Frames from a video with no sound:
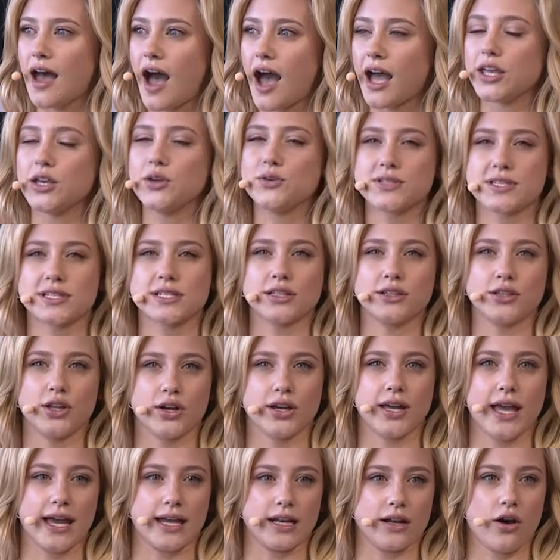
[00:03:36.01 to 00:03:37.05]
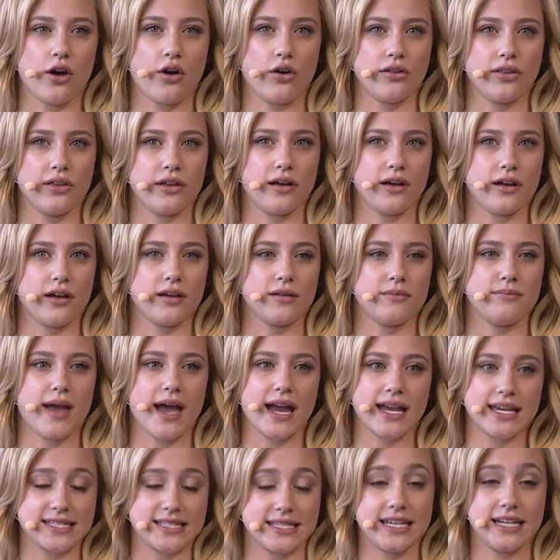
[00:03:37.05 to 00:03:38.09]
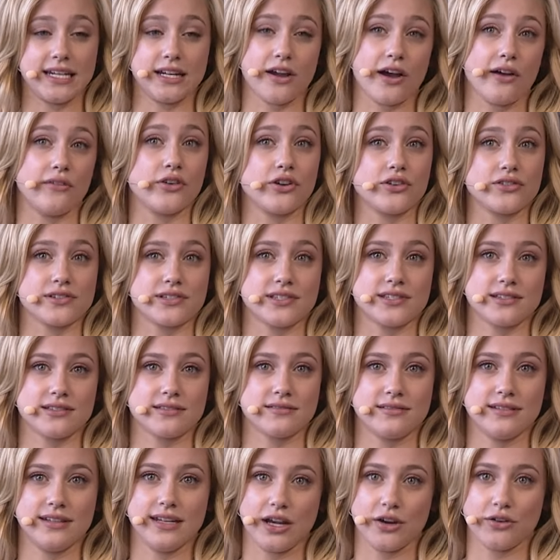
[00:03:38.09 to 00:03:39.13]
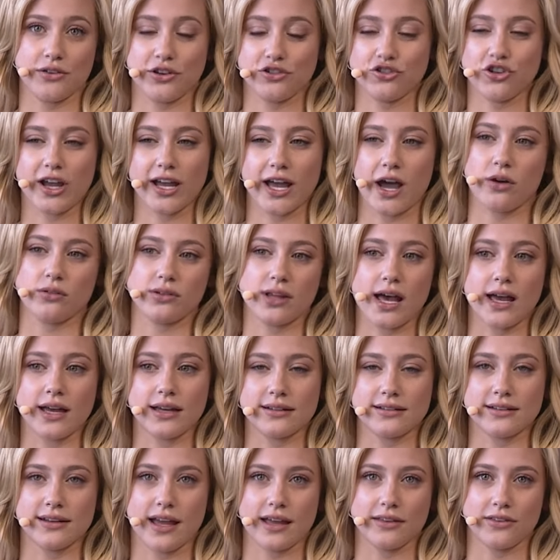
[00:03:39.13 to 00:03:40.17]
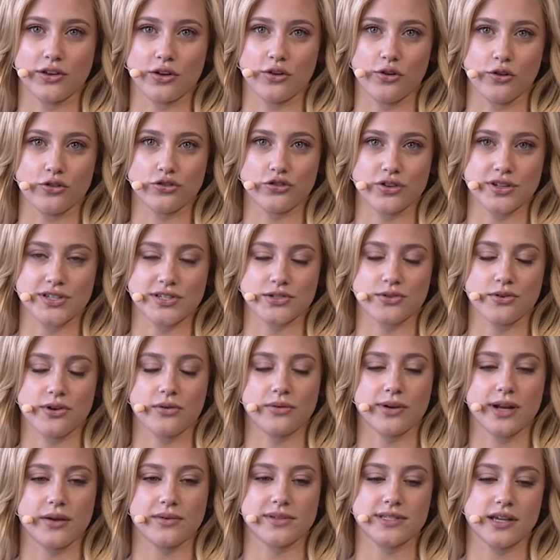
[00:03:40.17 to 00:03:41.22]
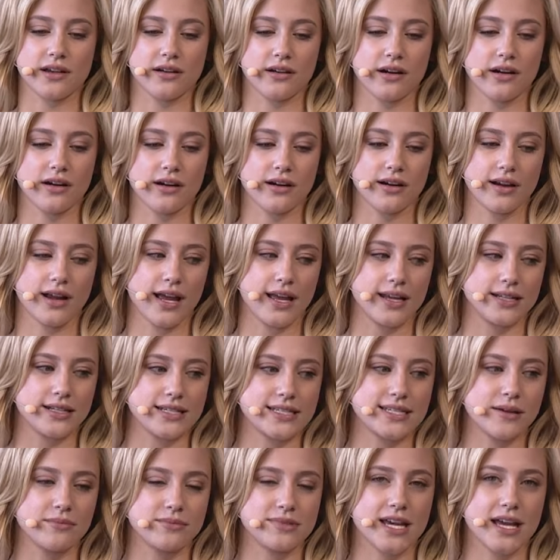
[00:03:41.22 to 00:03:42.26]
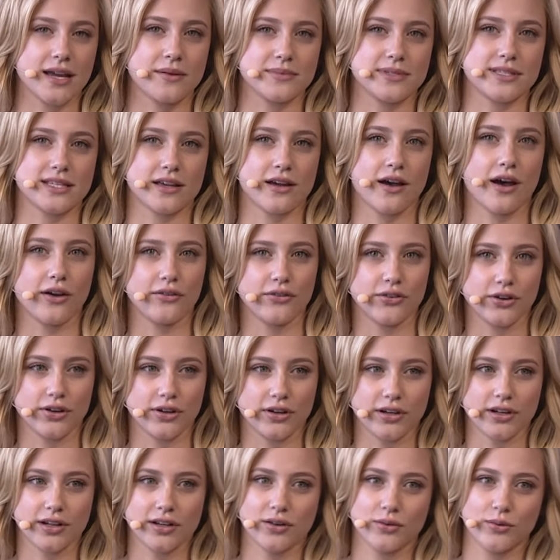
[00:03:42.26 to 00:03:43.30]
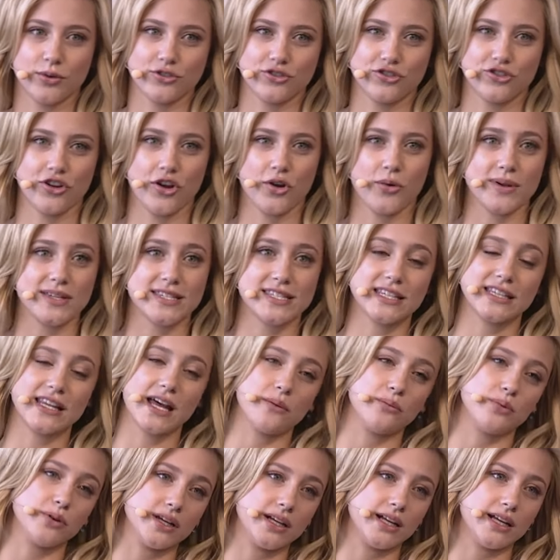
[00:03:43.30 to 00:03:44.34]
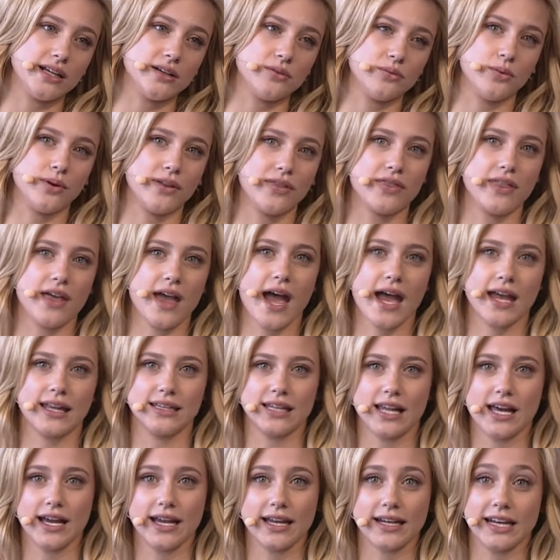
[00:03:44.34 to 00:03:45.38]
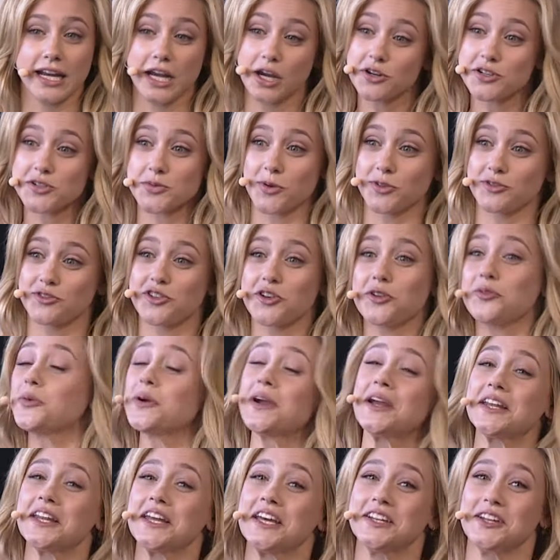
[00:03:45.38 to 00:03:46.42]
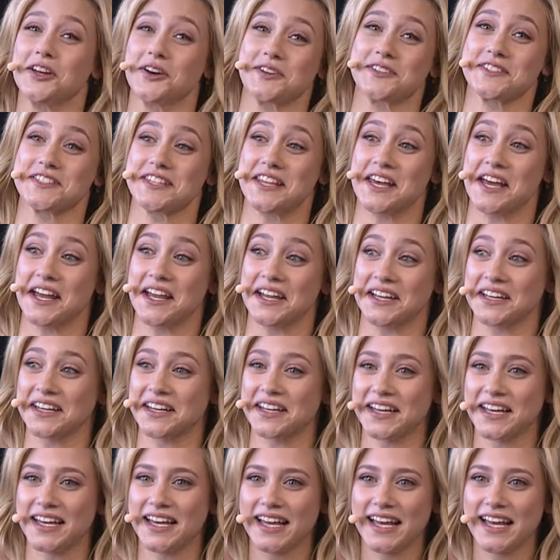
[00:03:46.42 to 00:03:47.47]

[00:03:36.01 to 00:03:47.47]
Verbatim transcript: I used to look at all the magazine covers near the checkout line at the grocery store when I was younger, and sometimes the cover would show a celebrity with the headline, Here's what she really looks like.